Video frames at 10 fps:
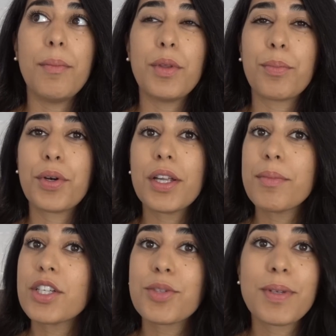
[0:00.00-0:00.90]
they've pretty
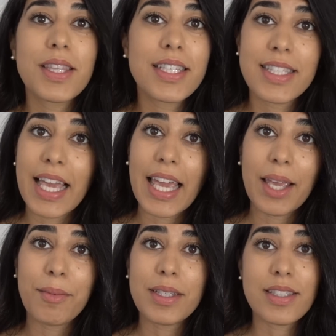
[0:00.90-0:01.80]
much been the
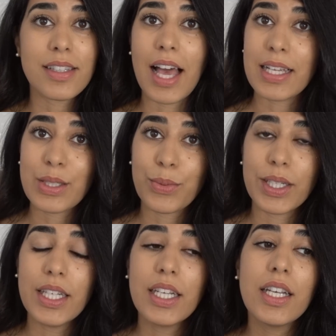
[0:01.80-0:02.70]
same as last
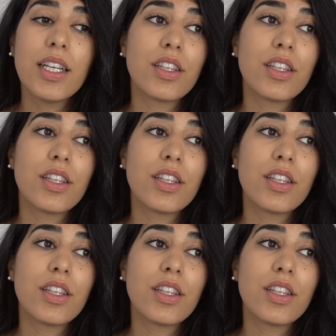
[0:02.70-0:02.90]
week.